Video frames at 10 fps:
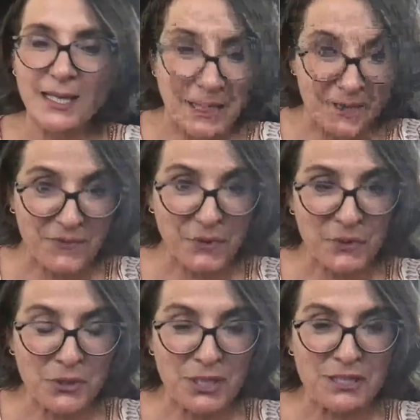Love
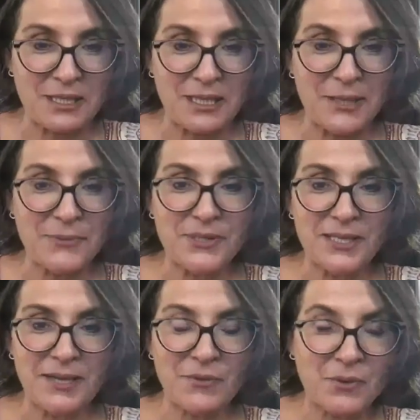you guys
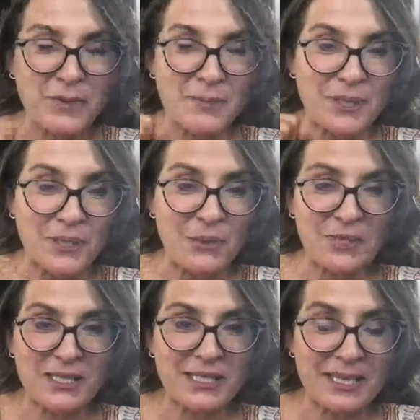heaps. And remember, go
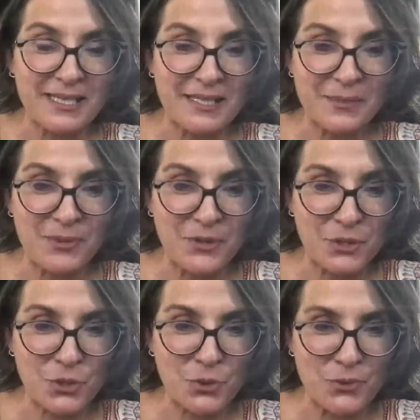into that
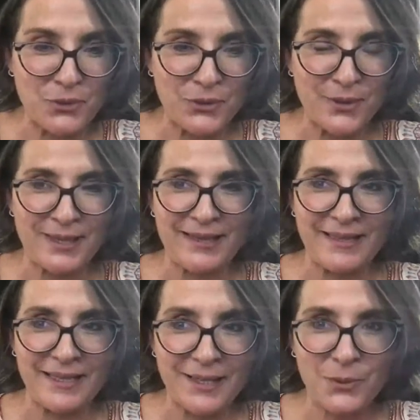spiritual world,
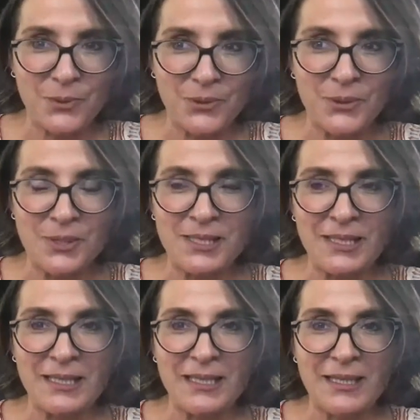the inner world,
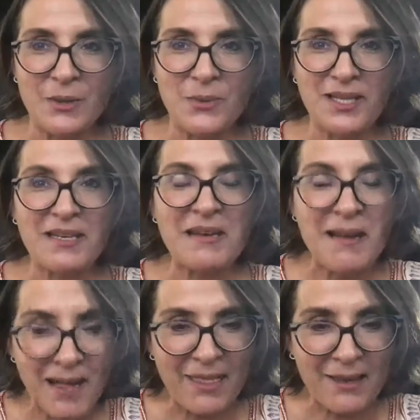where
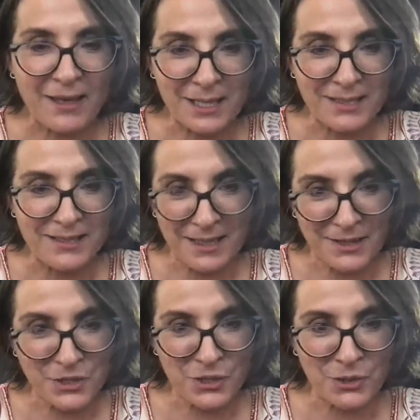nothing can
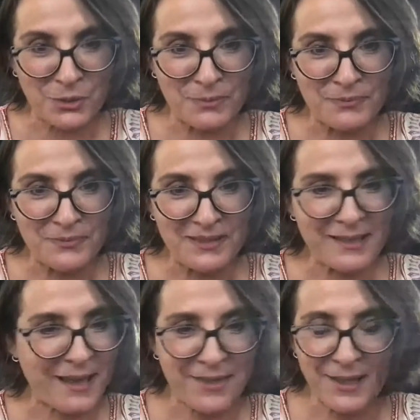touch you,
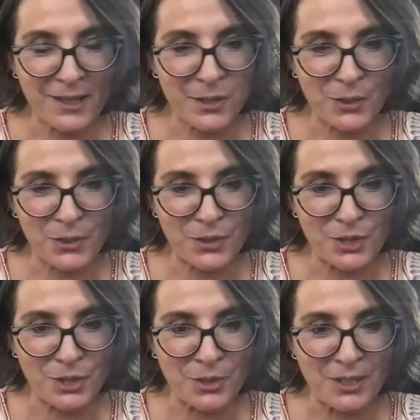nothing can
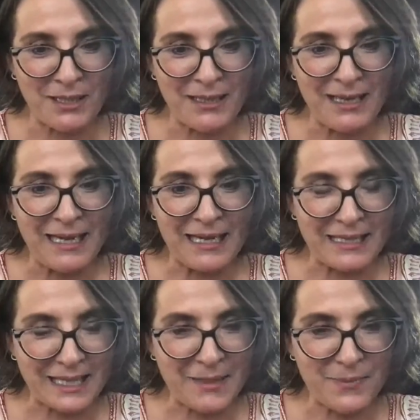hurt you.
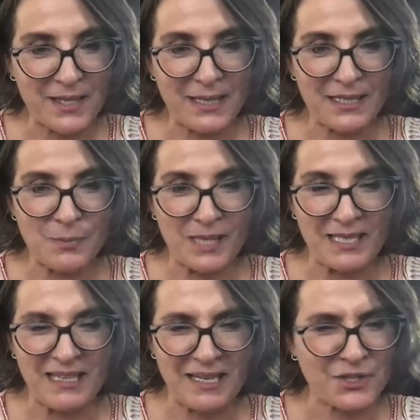And keep the
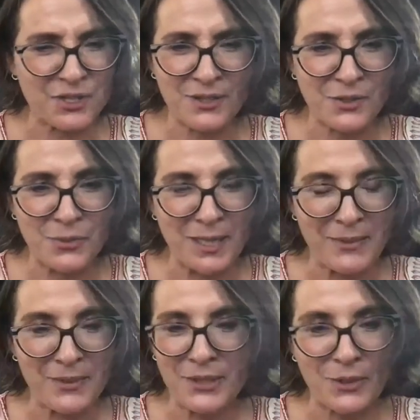expectations
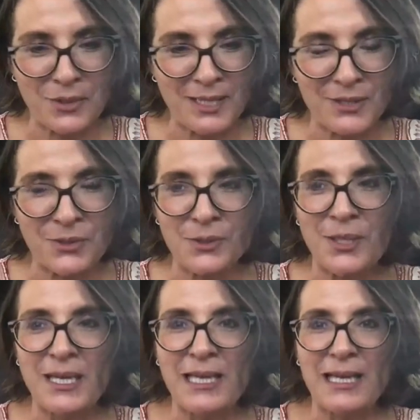away. We don't need to
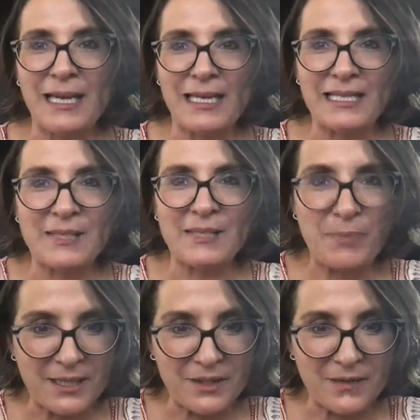
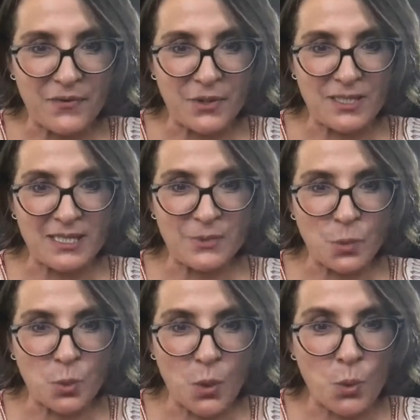expect of this
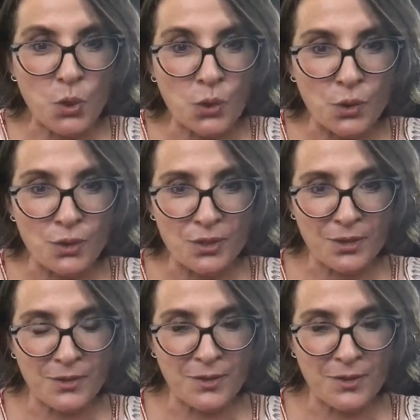world.